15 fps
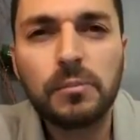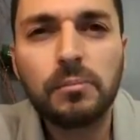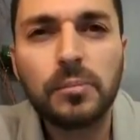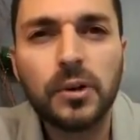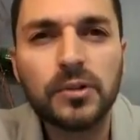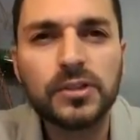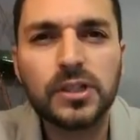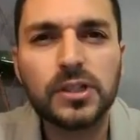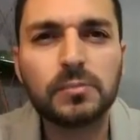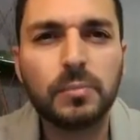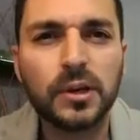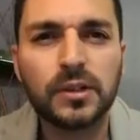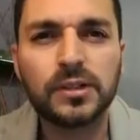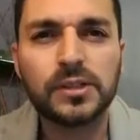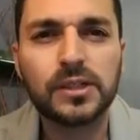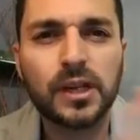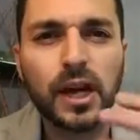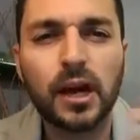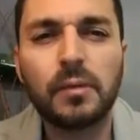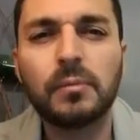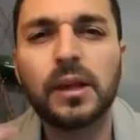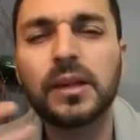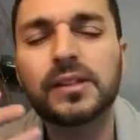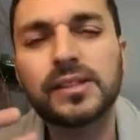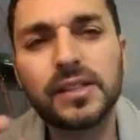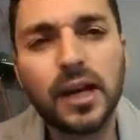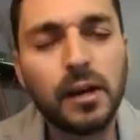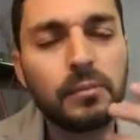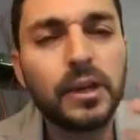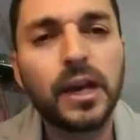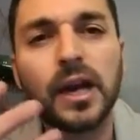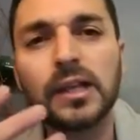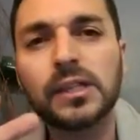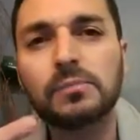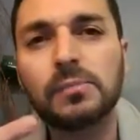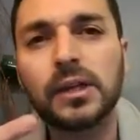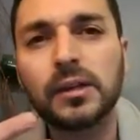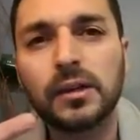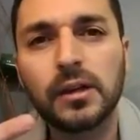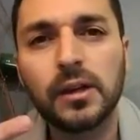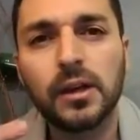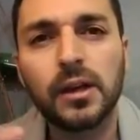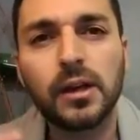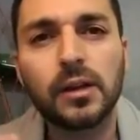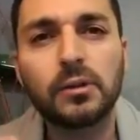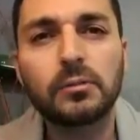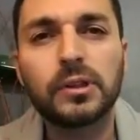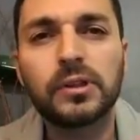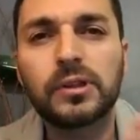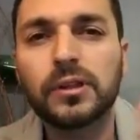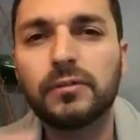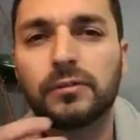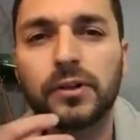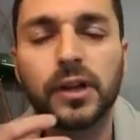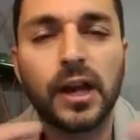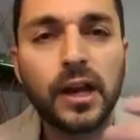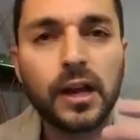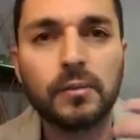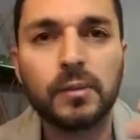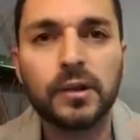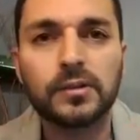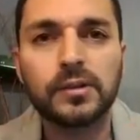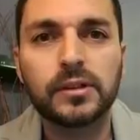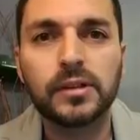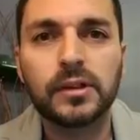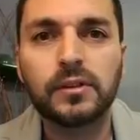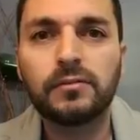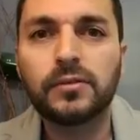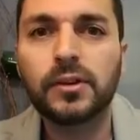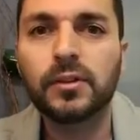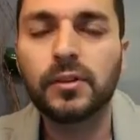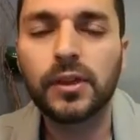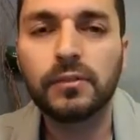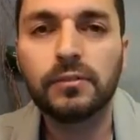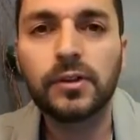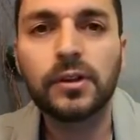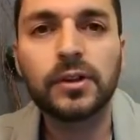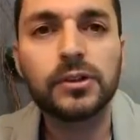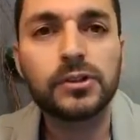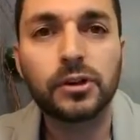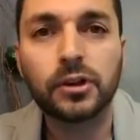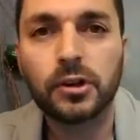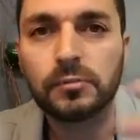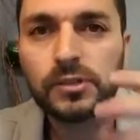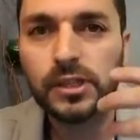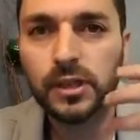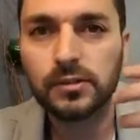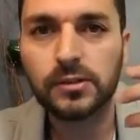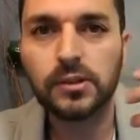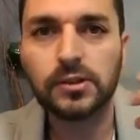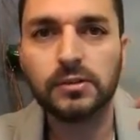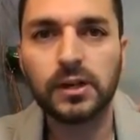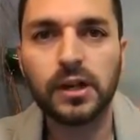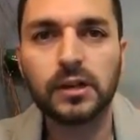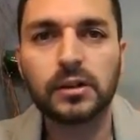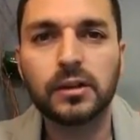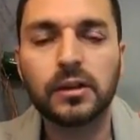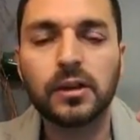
process, but it's coming at me with different elements, different circumstances, right?